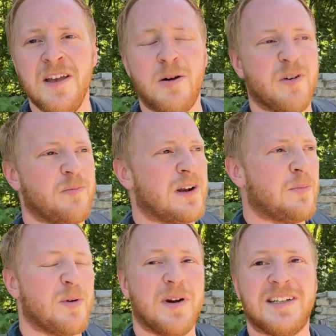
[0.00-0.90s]
I've been
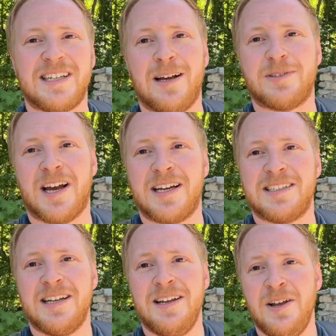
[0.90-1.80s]
up here many times,
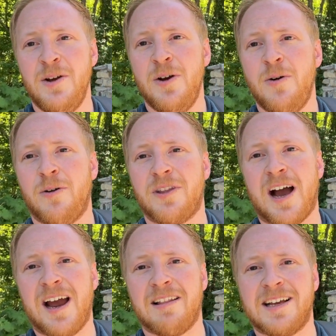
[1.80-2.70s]
hiked. On the
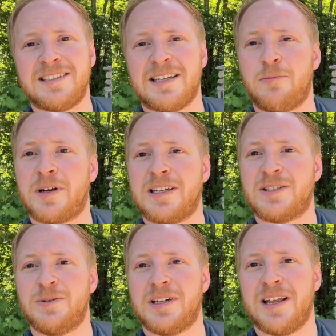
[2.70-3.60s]
highlights, and we'll get
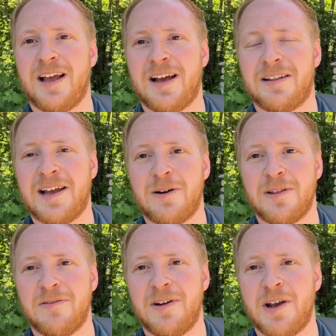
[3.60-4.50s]
to it later in
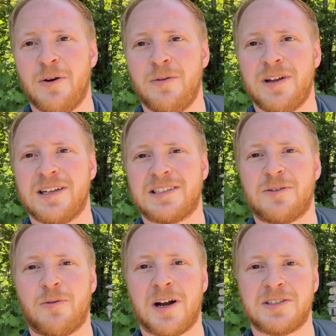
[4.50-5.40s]
the video, is the
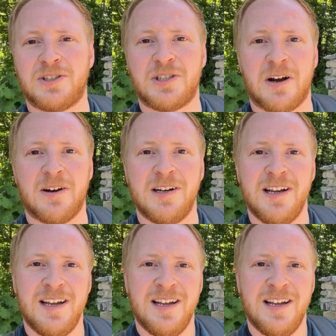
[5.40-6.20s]
Rocks of Sharon.